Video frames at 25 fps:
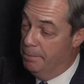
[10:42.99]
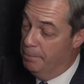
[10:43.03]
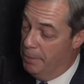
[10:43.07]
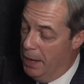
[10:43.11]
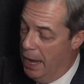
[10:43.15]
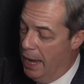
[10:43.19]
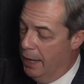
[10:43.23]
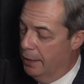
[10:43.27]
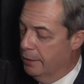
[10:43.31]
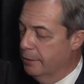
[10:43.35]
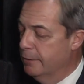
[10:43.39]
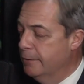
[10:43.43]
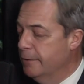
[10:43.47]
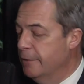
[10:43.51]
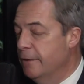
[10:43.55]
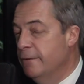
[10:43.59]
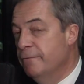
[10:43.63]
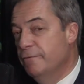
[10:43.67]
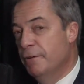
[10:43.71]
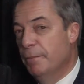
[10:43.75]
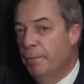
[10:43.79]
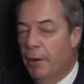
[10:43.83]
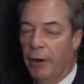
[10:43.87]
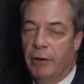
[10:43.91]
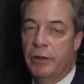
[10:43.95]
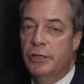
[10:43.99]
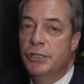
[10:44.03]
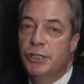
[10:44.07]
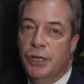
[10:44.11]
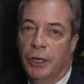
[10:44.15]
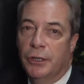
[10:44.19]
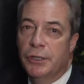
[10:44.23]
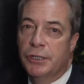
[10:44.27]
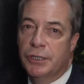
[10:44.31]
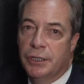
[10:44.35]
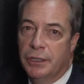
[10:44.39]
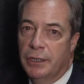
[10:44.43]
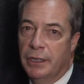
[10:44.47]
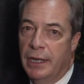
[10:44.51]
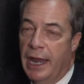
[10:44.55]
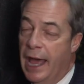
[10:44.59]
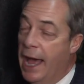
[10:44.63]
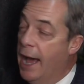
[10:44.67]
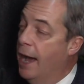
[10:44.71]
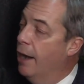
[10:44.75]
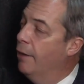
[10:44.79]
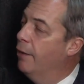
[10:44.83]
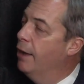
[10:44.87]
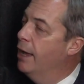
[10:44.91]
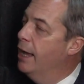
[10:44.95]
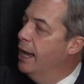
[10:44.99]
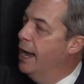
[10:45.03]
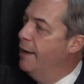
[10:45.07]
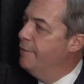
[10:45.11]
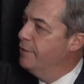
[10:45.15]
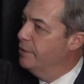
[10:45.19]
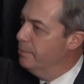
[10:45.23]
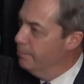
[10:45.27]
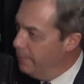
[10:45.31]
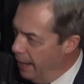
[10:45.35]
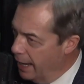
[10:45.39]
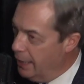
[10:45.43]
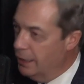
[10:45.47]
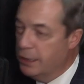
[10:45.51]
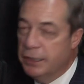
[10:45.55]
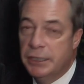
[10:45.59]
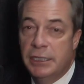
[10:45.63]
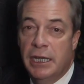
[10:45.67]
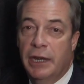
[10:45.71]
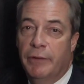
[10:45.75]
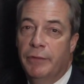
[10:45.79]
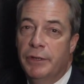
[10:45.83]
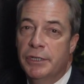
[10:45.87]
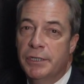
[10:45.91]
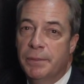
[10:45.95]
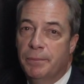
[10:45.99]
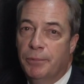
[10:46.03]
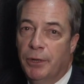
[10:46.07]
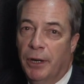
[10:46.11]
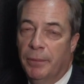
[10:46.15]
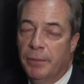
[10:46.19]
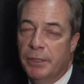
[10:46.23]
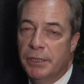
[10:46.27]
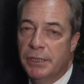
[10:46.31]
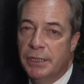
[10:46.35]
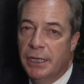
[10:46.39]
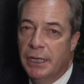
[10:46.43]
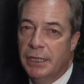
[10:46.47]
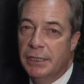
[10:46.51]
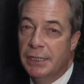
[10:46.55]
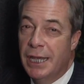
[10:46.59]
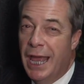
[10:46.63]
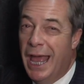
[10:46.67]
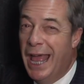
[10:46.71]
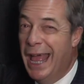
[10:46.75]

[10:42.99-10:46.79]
But for Boris Johnson now, having made a series of promises,